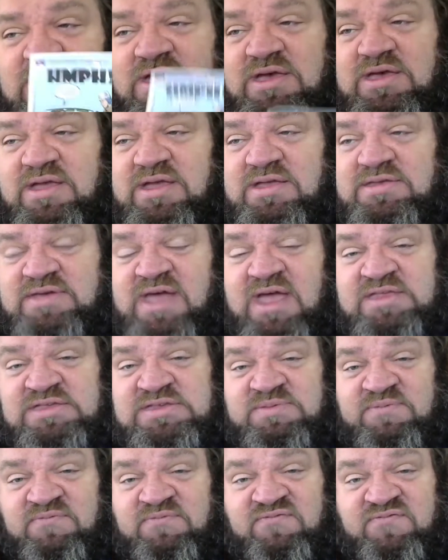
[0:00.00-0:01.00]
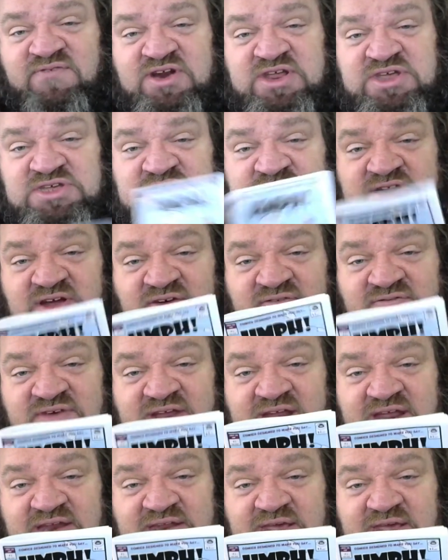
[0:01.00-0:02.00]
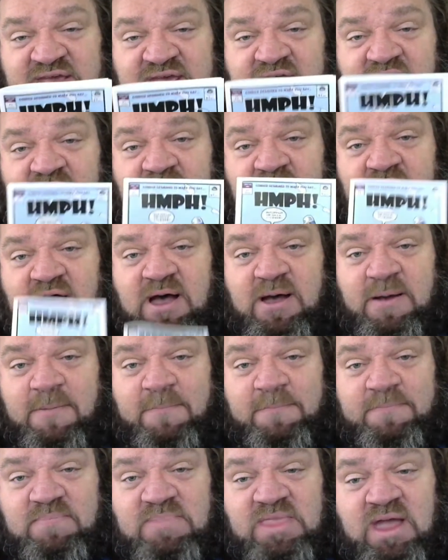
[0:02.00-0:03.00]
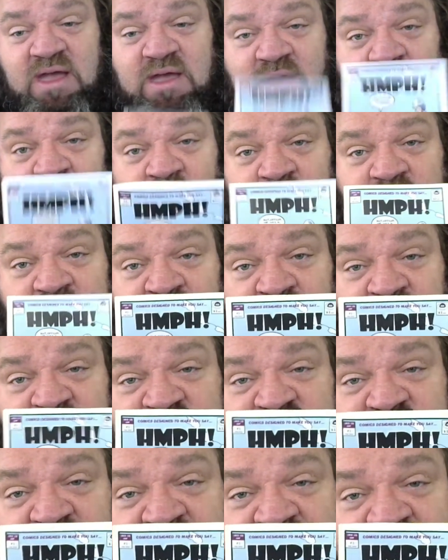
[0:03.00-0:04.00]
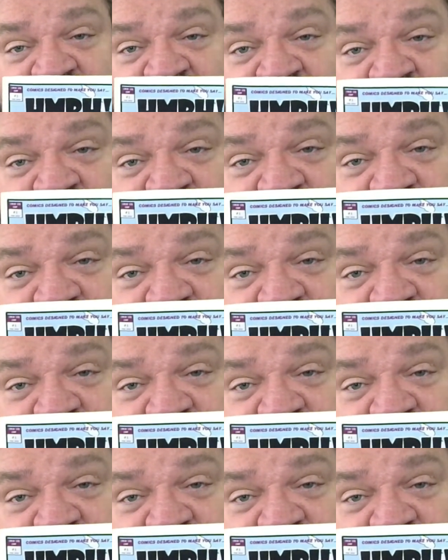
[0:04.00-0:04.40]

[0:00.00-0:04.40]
It's got some funny stuff in it. Um, I hope you will check it out.